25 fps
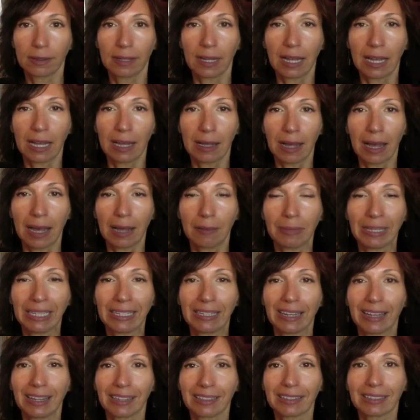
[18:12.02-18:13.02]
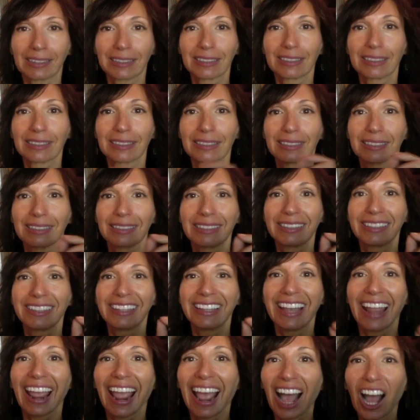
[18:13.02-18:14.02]
I, I mean, not
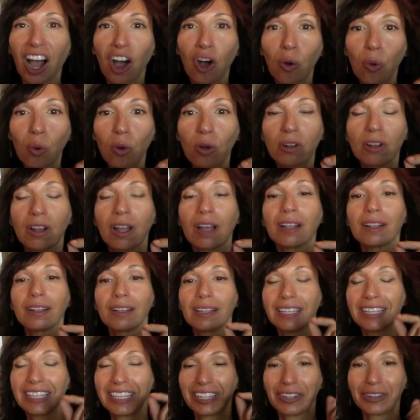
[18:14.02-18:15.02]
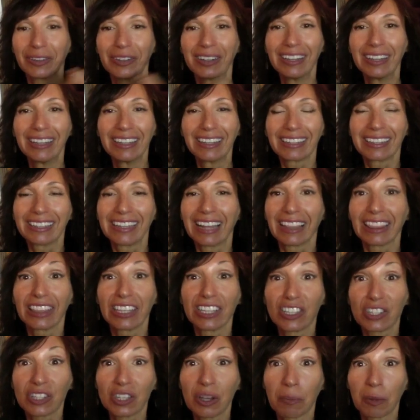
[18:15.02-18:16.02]
now, not, you know, not
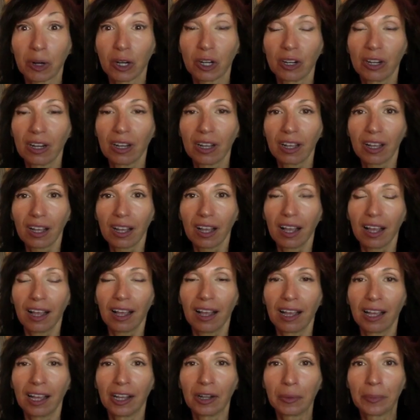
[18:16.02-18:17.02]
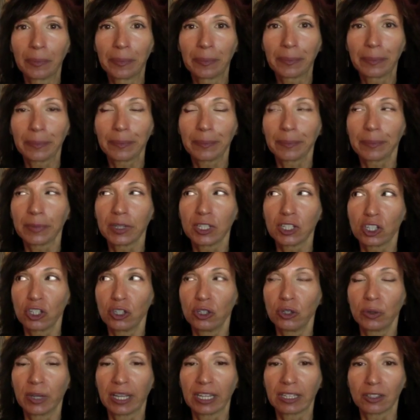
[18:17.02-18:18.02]
this summer, um, but you
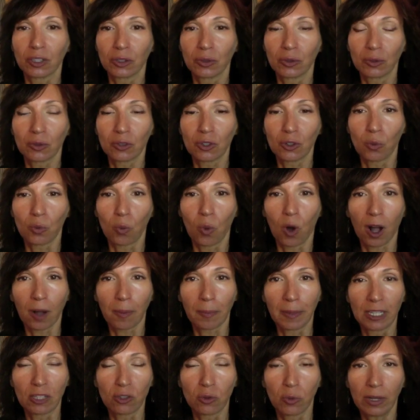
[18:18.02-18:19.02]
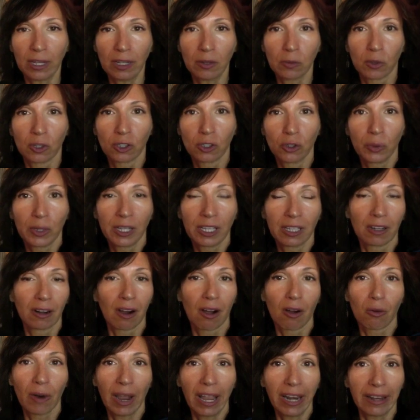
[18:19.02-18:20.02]
do get to, to walk between. We're doing it
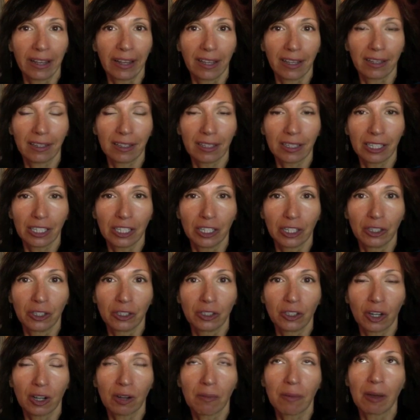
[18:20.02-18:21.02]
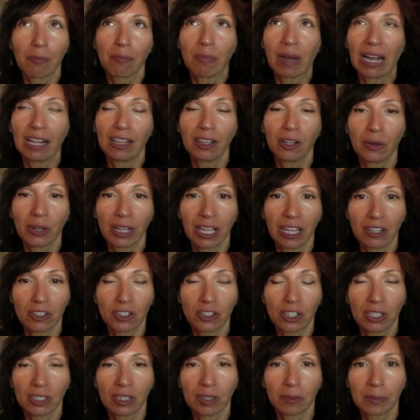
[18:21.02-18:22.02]
already. You know, you talk about
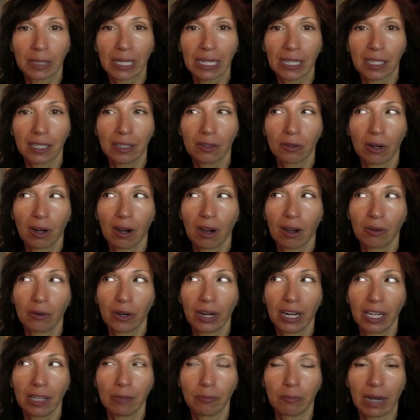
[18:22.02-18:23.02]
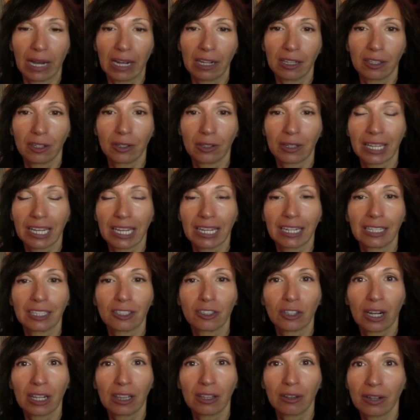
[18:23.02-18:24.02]
bilocation. I'm like, we're already bilocating,
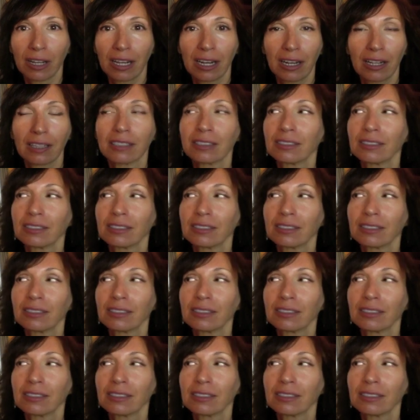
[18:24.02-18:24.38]
trilocating.